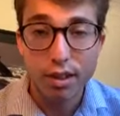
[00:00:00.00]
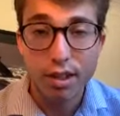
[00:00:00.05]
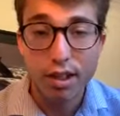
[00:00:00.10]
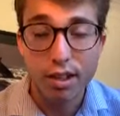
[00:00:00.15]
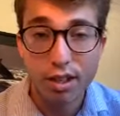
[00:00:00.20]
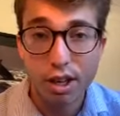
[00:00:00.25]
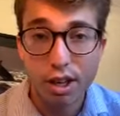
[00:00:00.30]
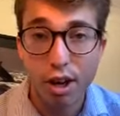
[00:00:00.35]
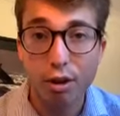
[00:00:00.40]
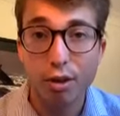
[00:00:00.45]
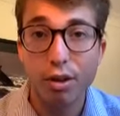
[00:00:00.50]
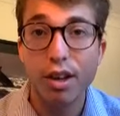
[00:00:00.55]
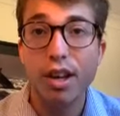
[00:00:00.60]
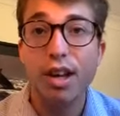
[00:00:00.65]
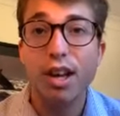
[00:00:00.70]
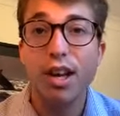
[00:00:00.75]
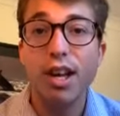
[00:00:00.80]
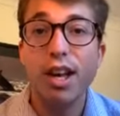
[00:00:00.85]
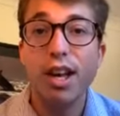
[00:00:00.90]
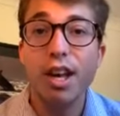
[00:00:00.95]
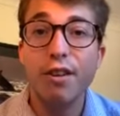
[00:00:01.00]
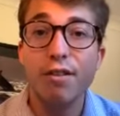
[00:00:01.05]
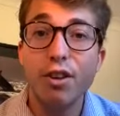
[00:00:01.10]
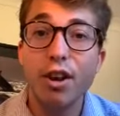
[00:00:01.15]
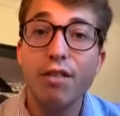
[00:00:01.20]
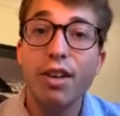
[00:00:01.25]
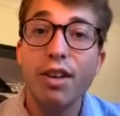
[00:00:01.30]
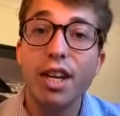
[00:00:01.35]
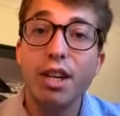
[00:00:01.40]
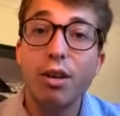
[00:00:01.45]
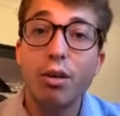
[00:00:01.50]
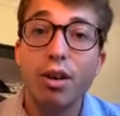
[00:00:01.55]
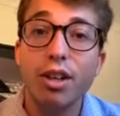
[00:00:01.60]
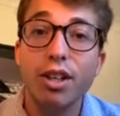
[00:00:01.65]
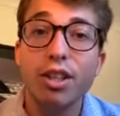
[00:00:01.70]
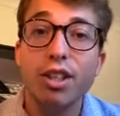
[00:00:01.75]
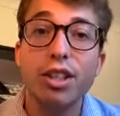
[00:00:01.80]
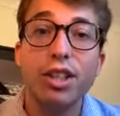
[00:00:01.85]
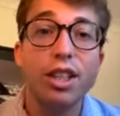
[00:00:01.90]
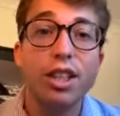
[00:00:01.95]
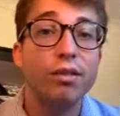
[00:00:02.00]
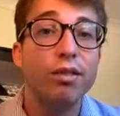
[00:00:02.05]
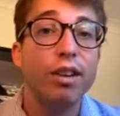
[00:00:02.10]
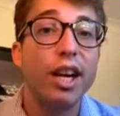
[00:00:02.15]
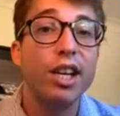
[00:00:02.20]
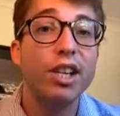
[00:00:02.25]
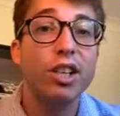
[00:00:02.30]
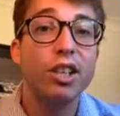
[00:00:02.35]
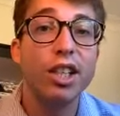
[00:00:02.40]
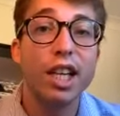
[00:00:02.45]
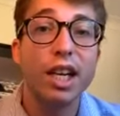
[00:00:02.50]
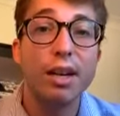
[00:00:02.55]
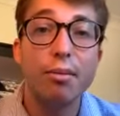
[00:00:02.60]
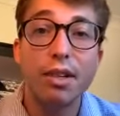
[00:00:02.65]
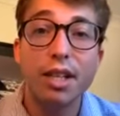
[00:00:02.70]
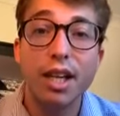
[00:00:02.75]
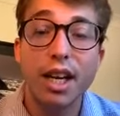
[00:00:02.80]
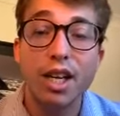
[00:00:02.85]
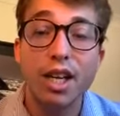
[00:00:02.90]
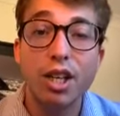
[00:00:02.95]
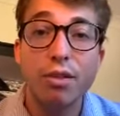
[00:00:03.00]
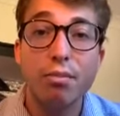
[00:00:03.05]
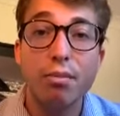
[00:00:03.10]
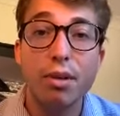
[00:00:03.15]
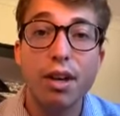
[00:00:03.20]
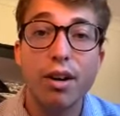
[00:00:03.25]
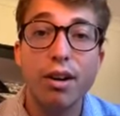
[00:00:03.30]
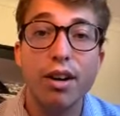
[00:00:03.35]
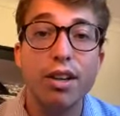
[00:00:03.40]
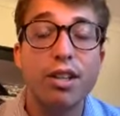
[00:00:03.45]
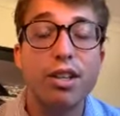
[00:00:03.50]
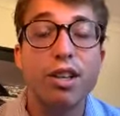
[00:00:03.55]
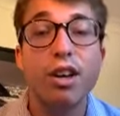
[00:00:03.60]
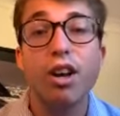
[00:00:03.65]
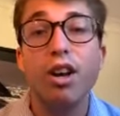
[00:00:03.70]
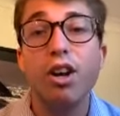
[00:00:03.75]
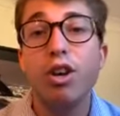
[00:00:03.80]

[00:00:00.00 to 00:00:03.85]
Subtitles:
So if you have any questions in relation to limitation periods,